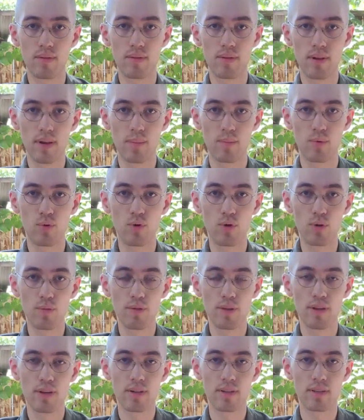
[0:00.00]

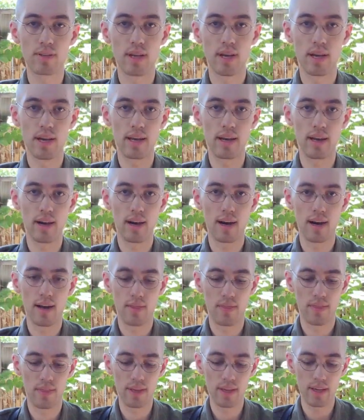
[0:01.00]
improved their design
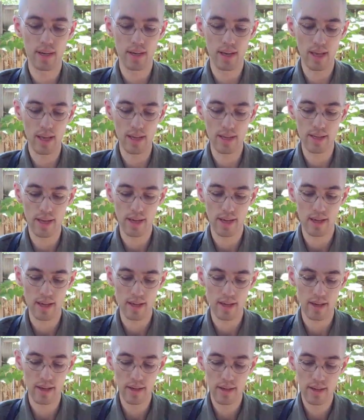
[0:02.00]
on the
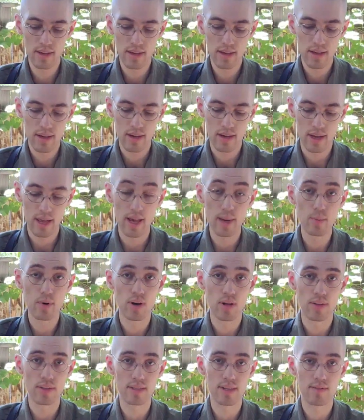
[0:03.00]
AK ammo
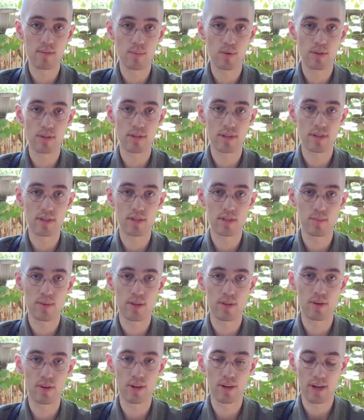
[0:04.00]
on the 7.62 by
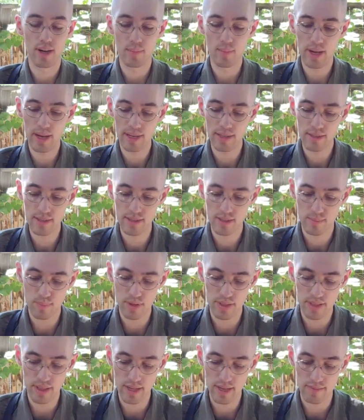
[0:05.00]
39 magazines,
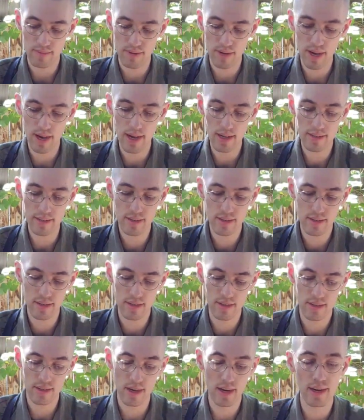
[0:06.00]
but they have not
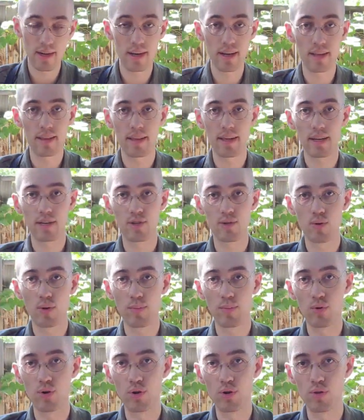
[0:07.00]
done anything to
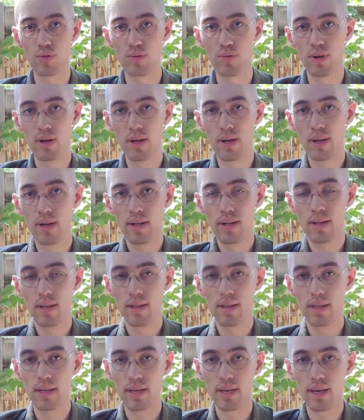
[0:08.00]
improve
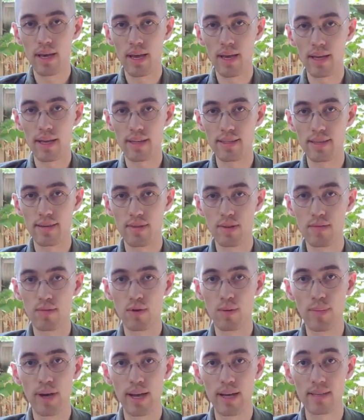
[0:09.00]
the
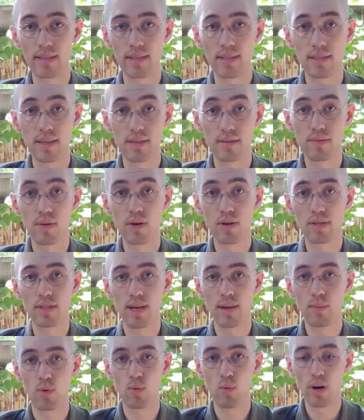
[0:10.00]
AK-74 magazines, as far as
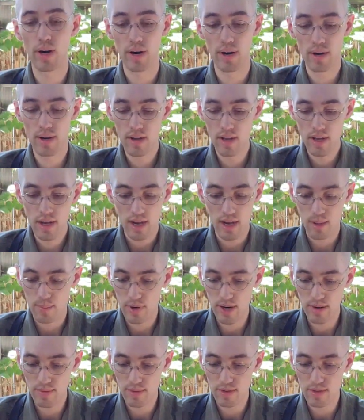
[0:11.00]
I'm aware.
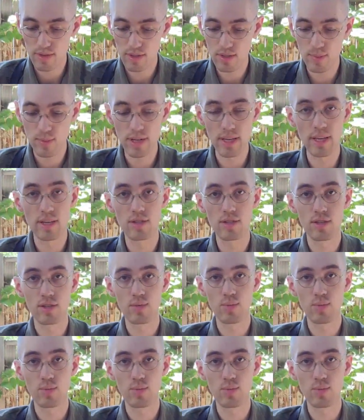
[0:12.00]
But I've heard so many issues